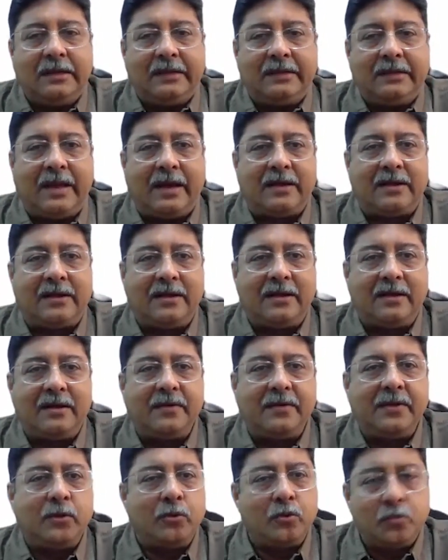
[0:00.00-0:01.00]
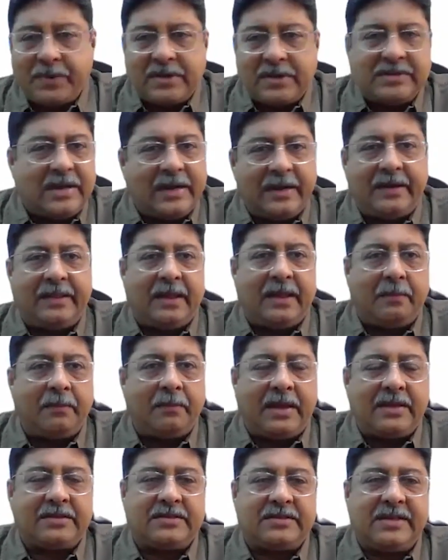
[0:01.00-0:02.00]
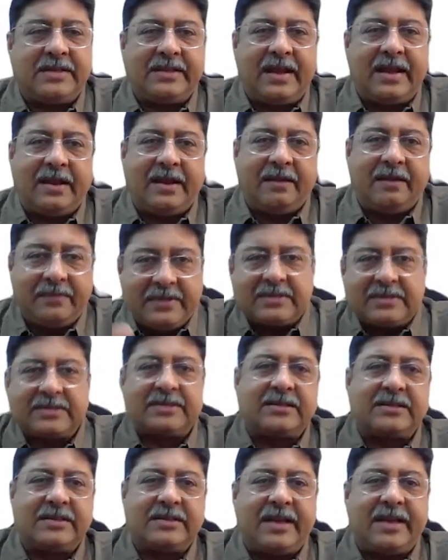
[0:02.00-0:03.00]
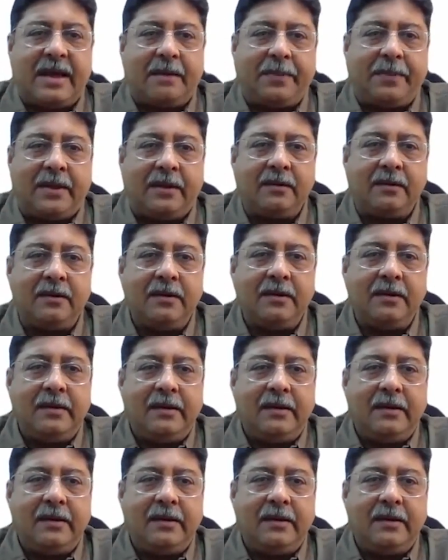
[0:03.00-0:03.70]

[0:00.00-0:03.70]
that you present them and say that if this doesn't happen,